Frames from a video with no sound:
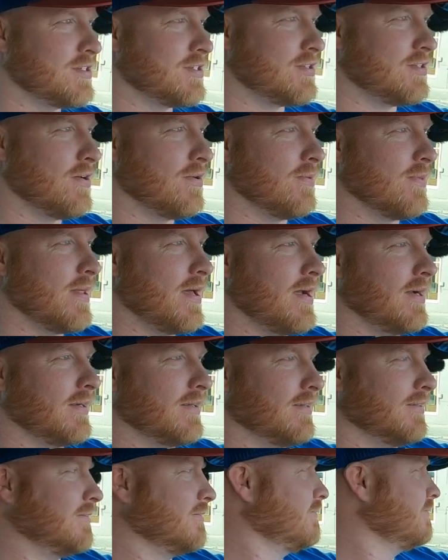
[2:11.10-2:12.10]
just don't
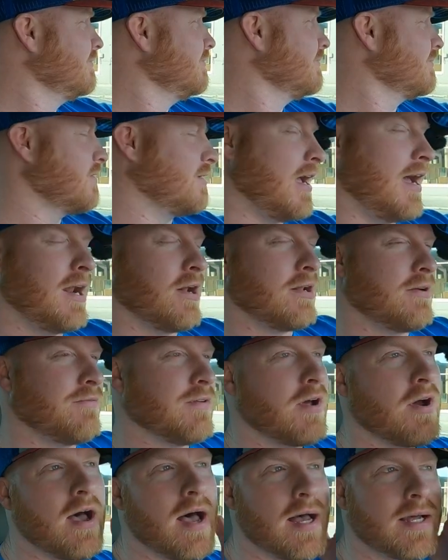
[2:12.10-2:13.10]
like it. I don't
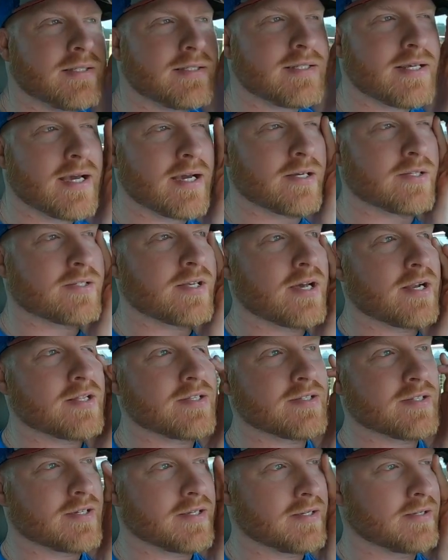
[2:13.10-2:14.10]
even know how it sounds,
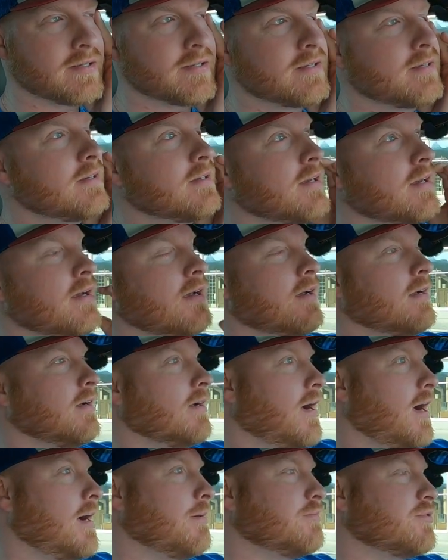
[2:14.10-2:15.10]
honestly.
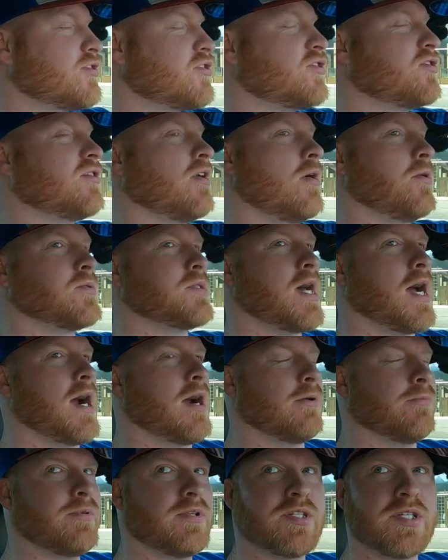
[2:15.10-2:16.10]
I'm so
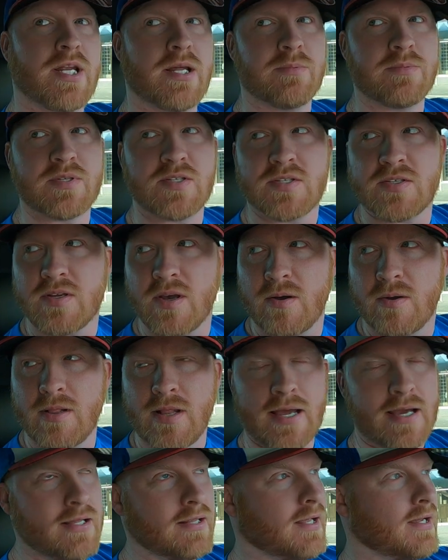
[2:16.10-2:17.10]
tired. We slept so
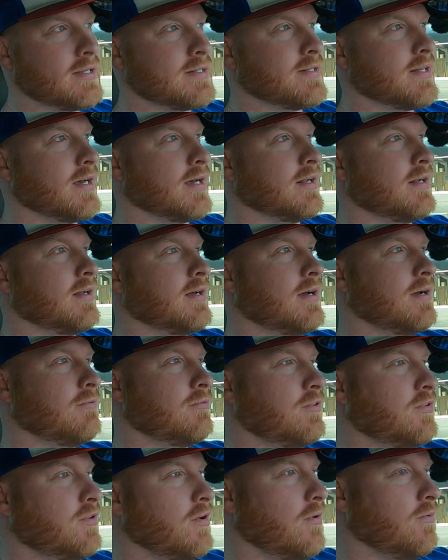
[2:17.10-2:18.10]
late last night. I
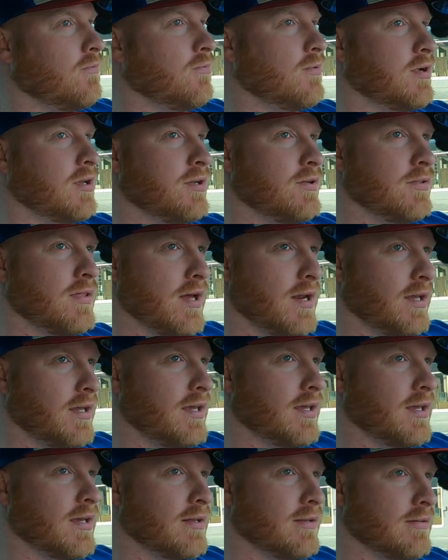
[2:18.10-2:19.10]
don't want to do that
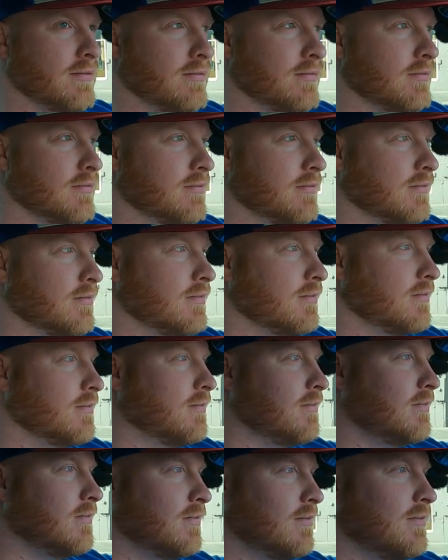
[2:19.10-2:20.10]
again.
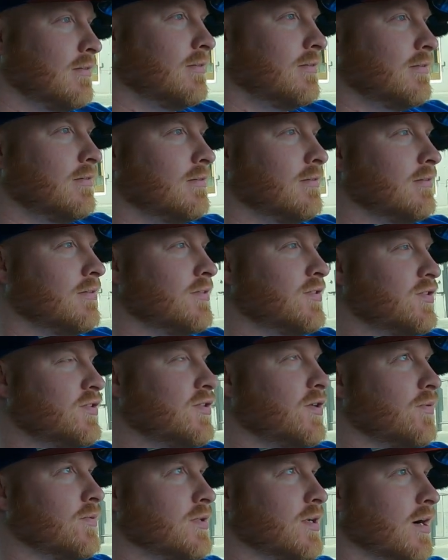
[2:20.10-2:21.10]

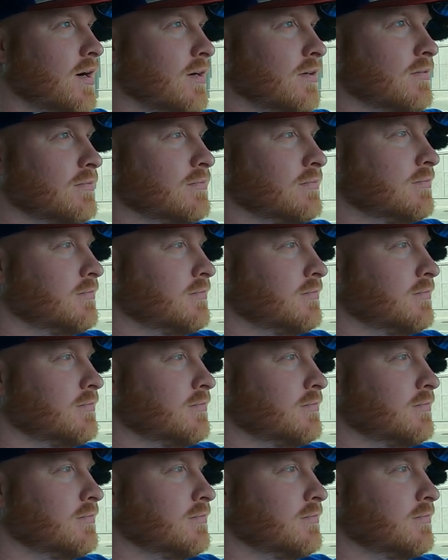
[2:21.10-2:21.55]
So tired.